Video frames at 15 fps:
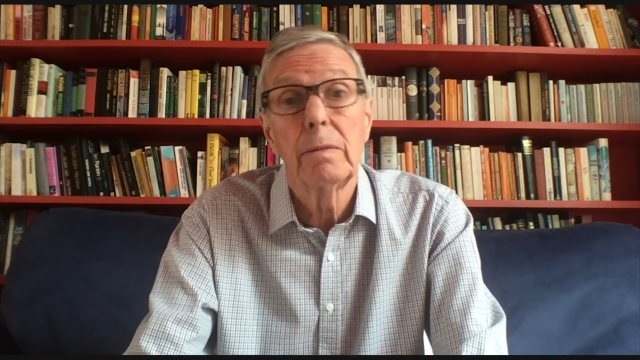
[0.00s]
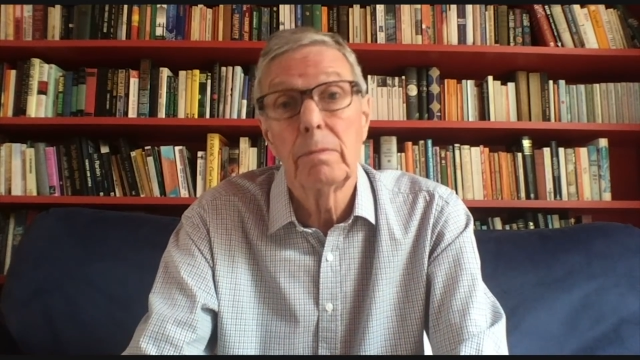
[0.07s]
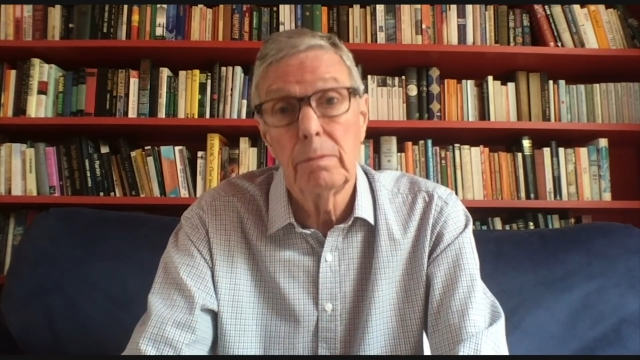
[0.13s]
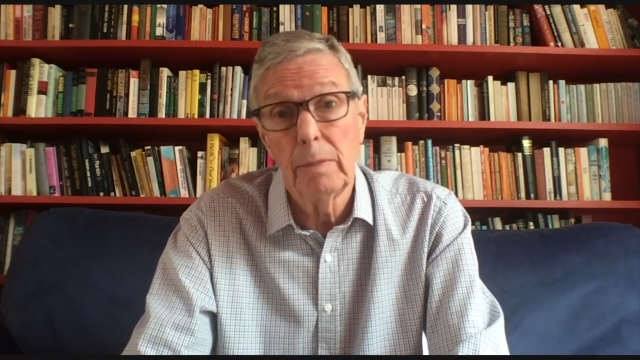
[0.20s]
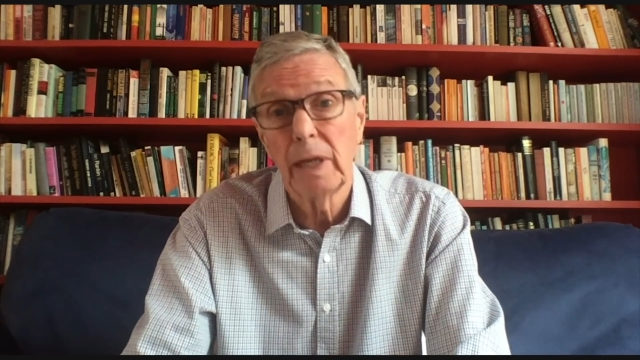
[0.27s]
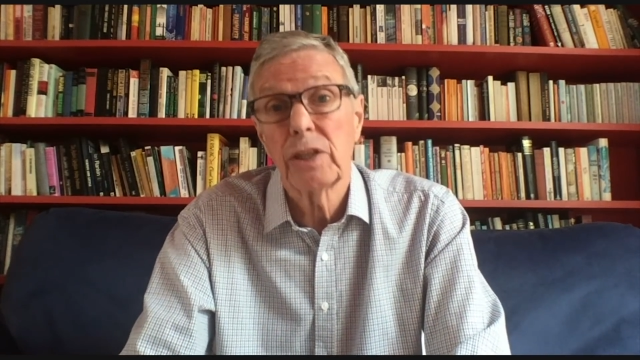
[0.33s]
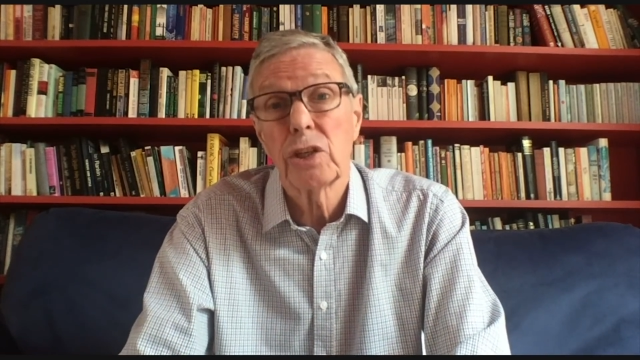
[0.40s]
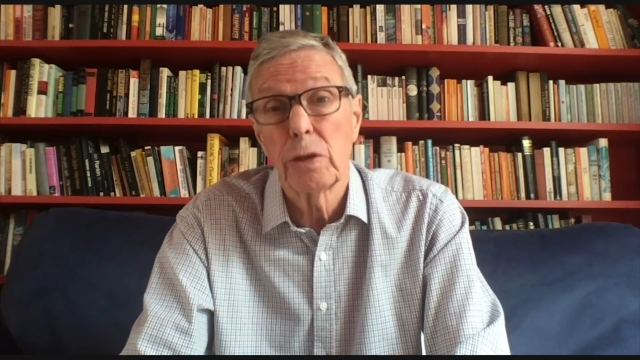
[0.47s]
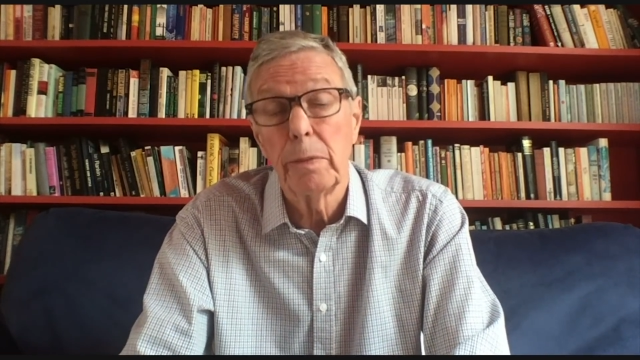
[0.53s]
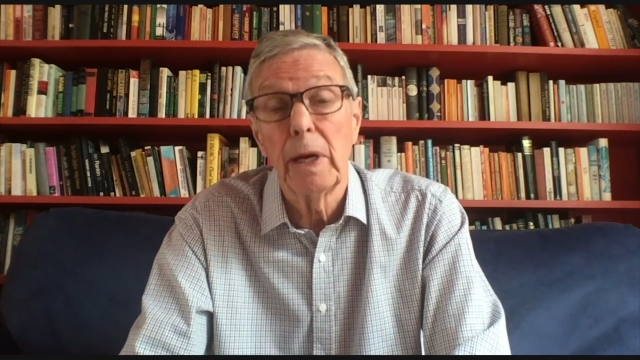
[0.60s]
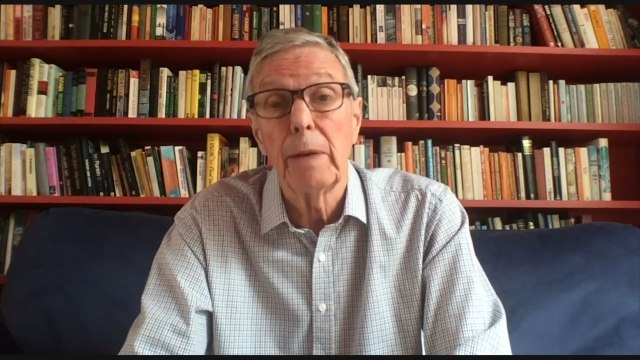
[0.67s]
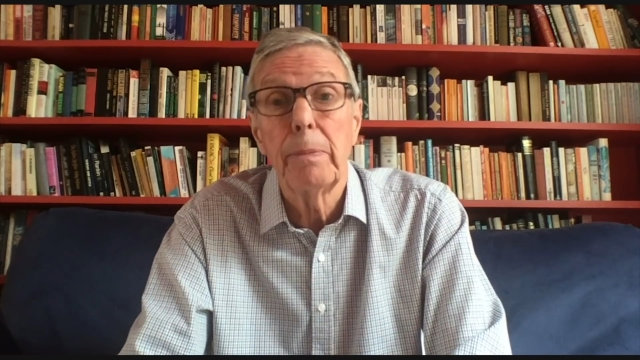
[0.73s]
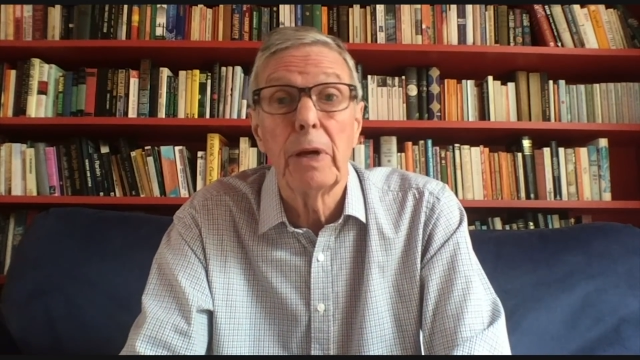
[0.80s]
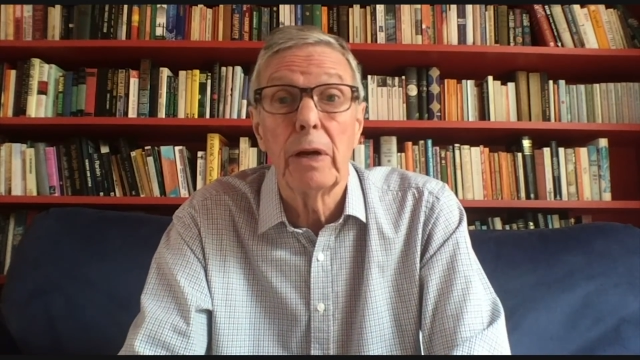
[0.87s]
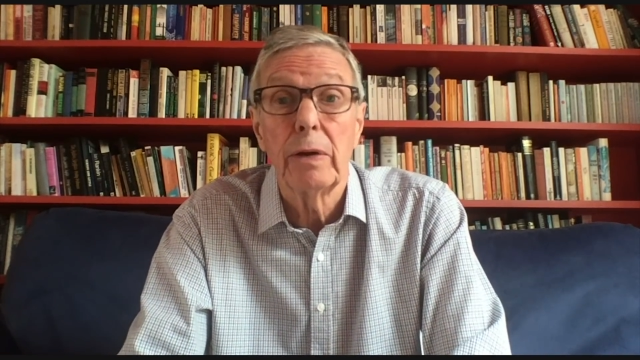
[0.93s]
much to my
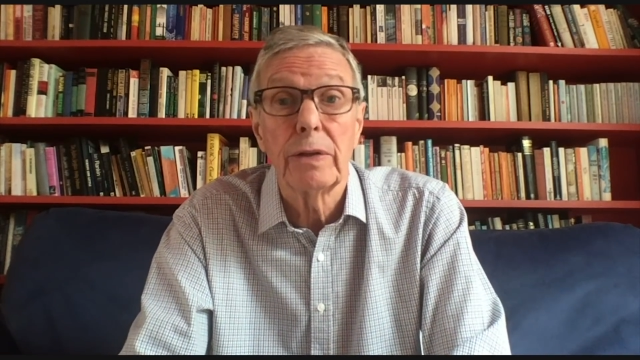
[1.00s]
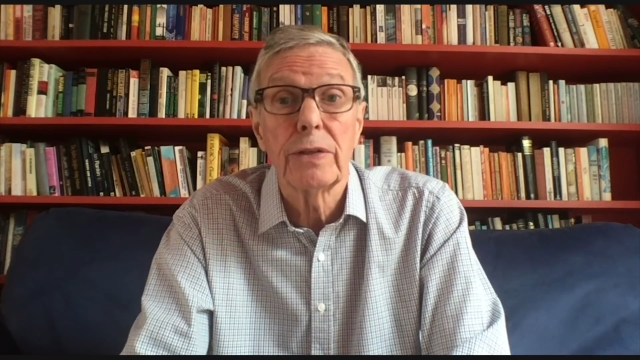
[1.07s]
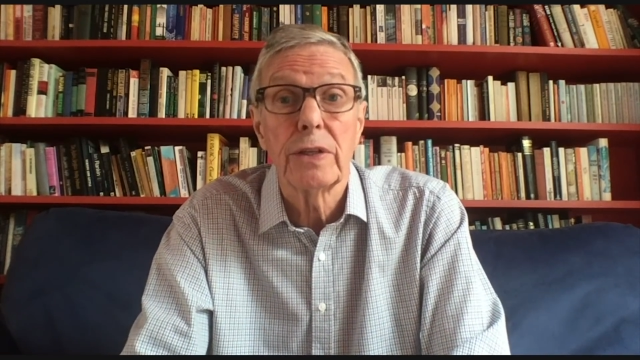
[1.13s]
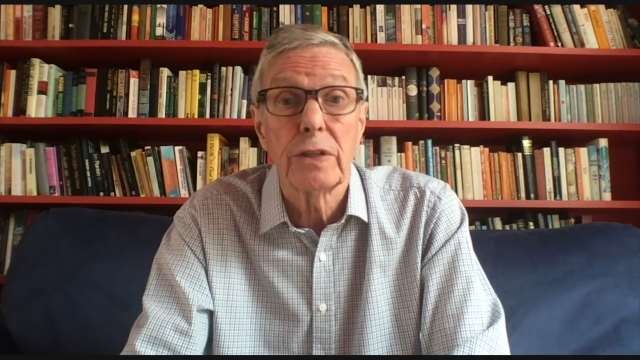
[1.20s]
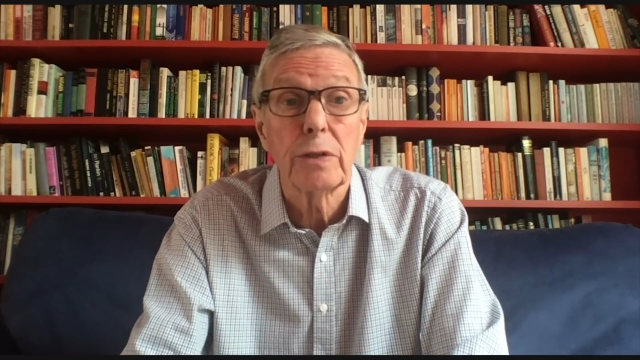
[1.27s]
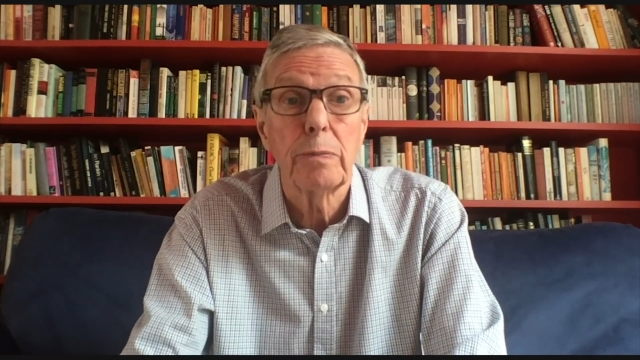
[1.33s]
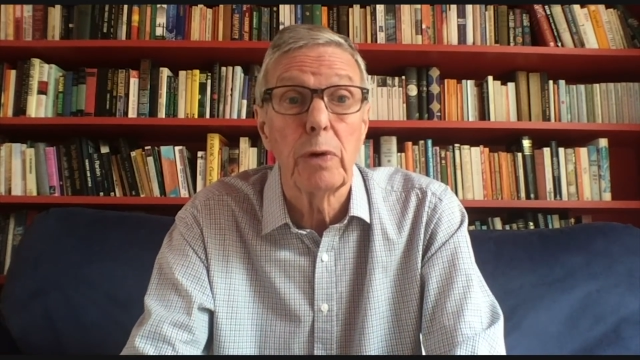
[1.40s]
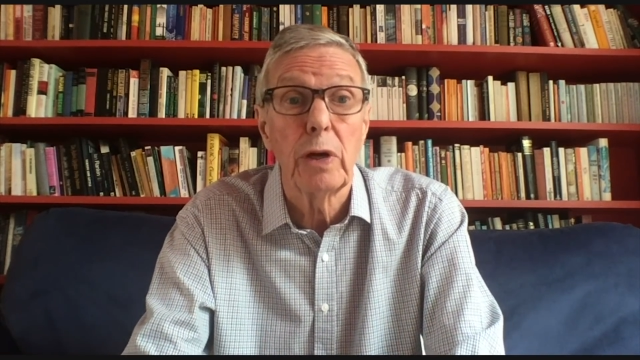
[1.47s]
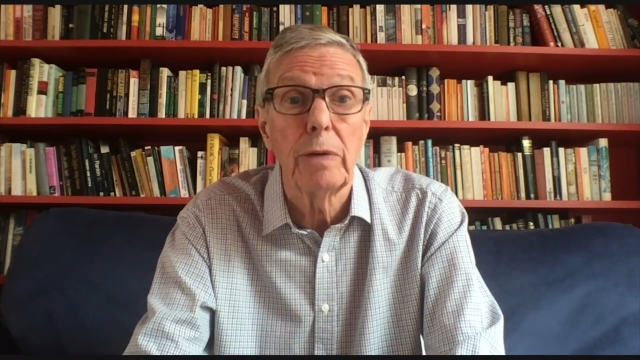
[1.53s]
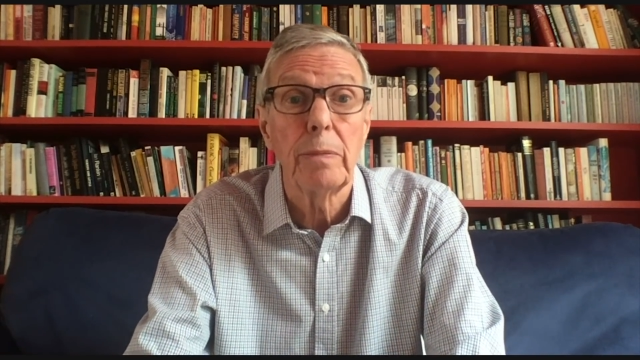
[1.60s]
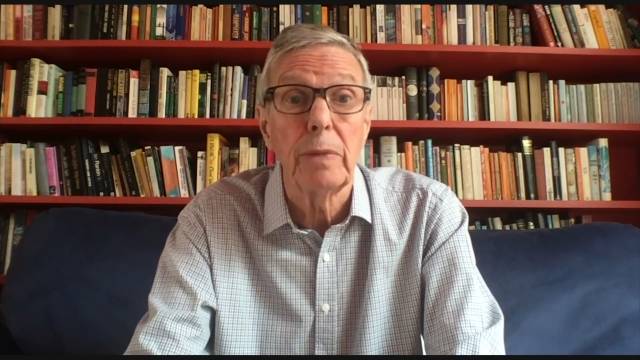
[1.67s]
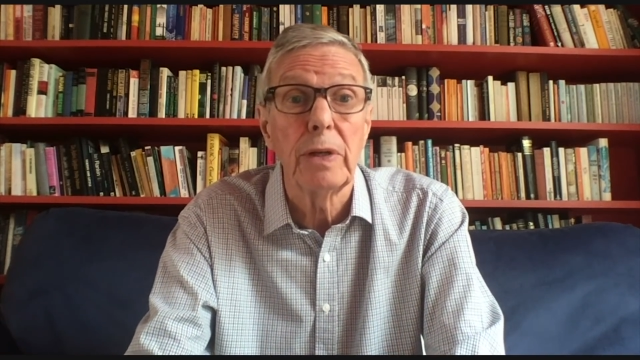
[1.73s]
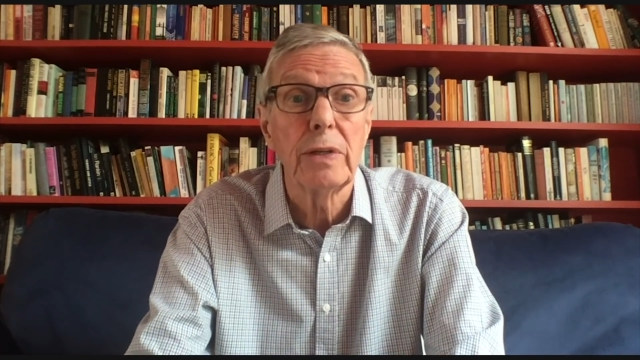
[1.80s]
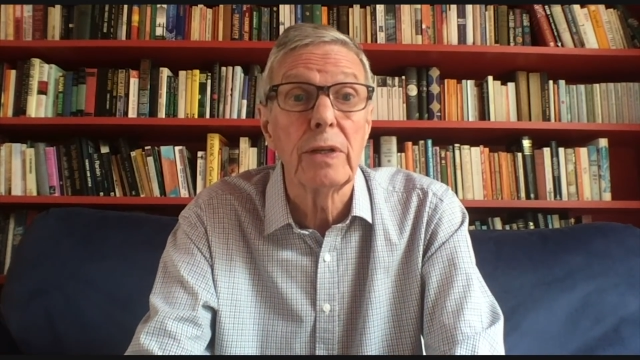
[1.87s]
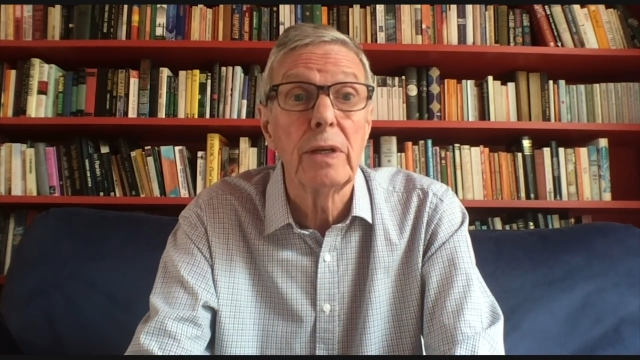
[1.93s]
parents'
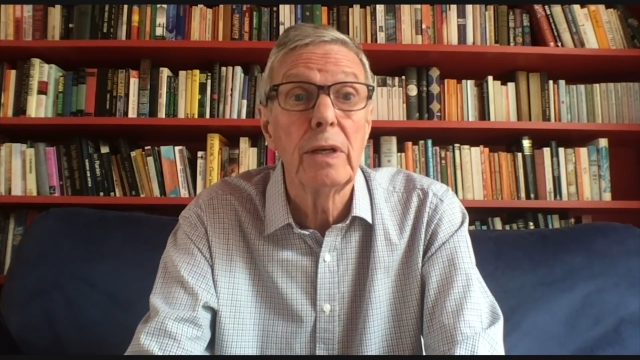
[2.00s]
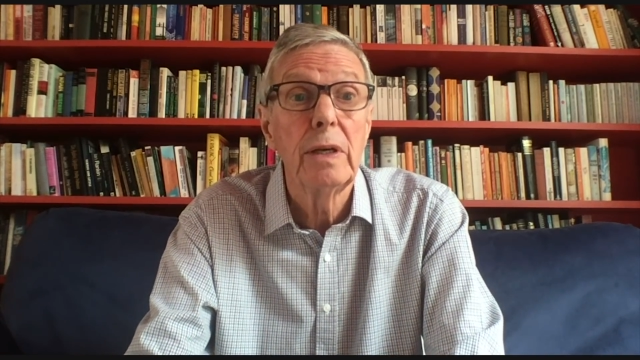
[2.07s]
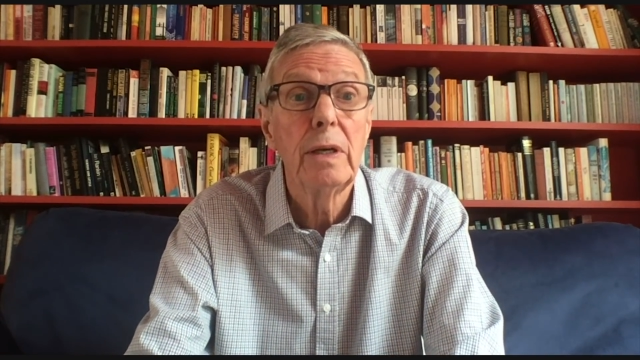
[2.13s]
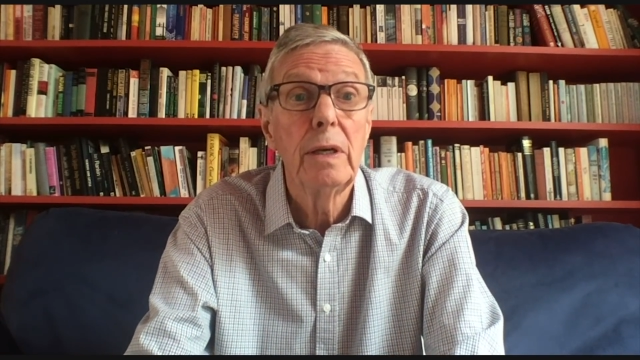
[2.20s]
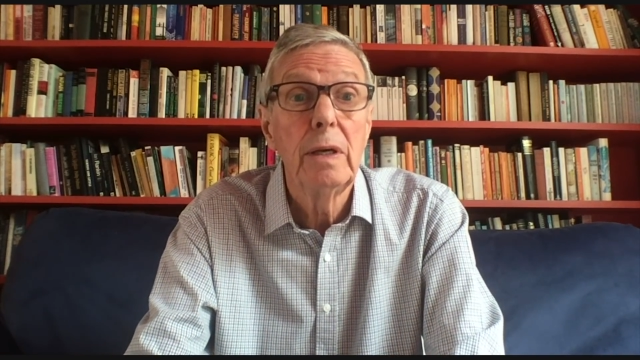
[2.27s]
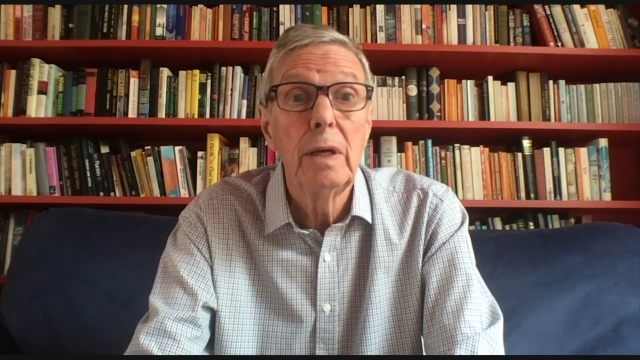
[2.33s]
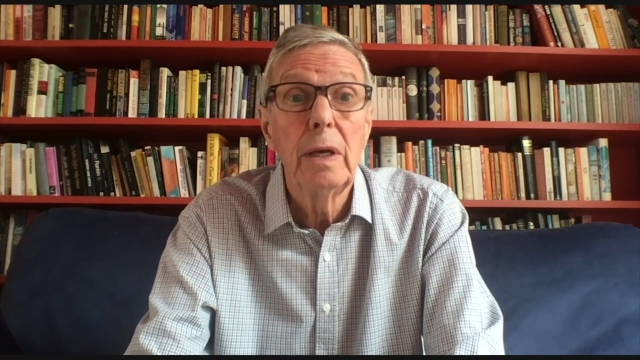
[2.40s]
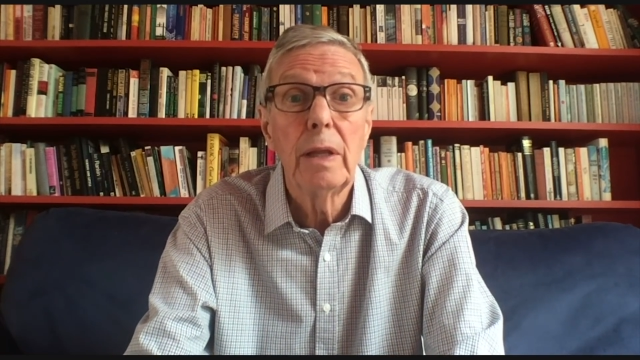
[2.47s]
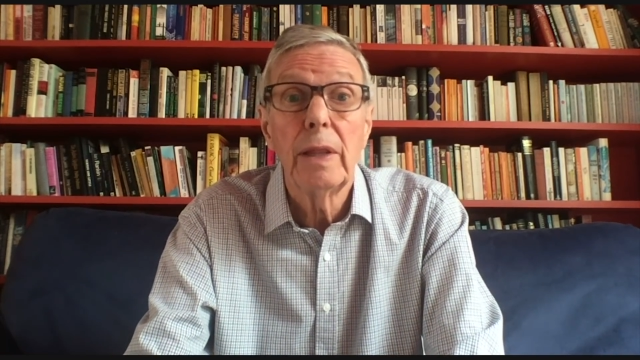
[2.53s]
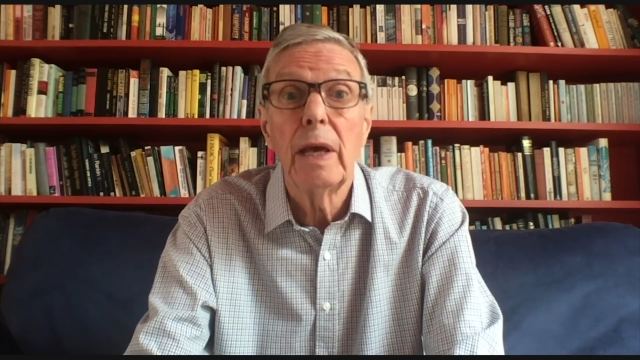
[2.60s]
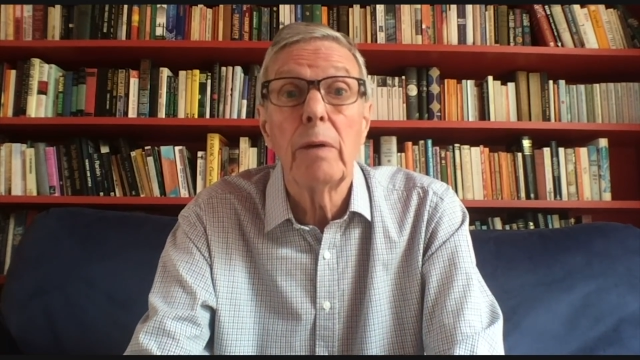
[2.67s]
disappointment. They